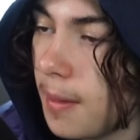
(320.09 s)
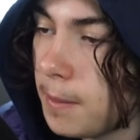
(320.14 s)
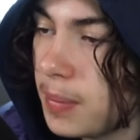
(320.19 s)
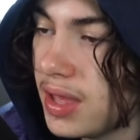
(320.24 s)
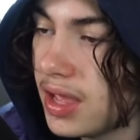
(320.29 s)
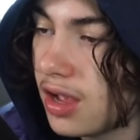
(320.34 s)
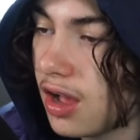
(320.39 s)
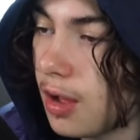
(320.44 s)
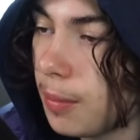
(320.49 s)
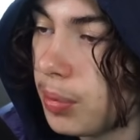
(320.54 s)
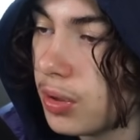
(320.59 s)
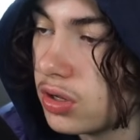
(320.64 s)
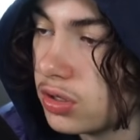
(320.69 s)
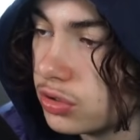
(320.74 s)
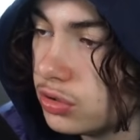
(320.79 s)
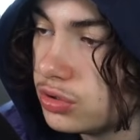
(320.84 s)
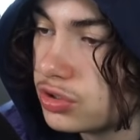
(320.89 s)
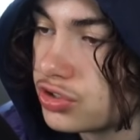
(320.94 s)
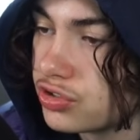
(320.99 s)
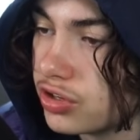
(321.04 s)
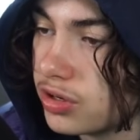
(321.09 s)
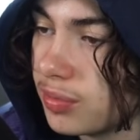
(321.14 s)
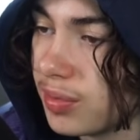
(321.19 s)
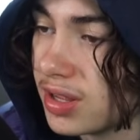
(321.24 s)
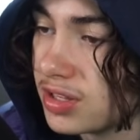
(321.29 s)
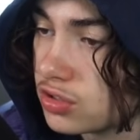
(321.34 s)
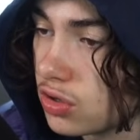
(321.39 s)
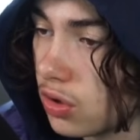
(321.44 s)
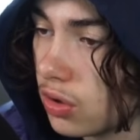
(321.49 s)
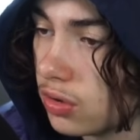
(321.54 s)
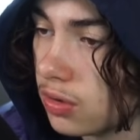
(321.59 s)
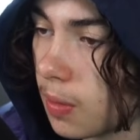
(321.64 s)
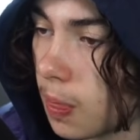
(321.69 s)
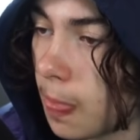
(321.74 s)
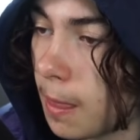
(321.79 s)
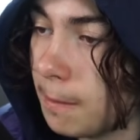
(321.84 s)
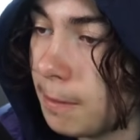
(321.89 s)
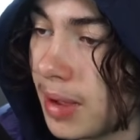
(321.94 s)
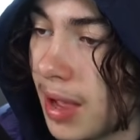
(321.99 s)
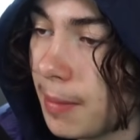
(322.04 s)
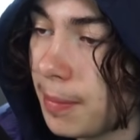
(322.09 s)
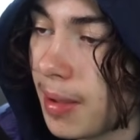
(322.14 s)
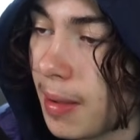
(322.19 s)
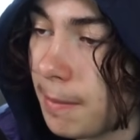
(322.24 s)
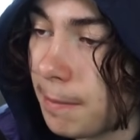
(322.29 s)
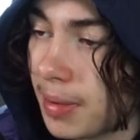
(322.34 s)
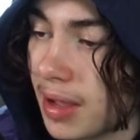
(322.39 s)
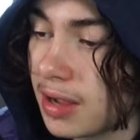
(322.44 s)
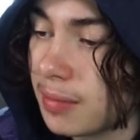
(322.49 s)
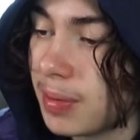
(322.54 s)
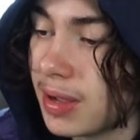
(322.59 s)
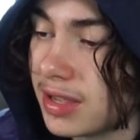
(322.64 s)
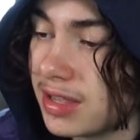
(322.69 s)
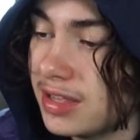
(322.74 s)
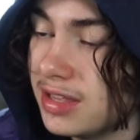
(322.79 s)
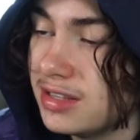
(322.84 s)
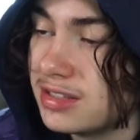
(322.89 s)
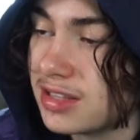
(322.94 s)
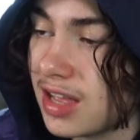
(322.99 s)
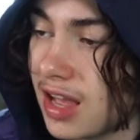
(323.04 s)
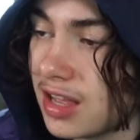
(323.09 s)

pickup loot stream as on, map and backpack keys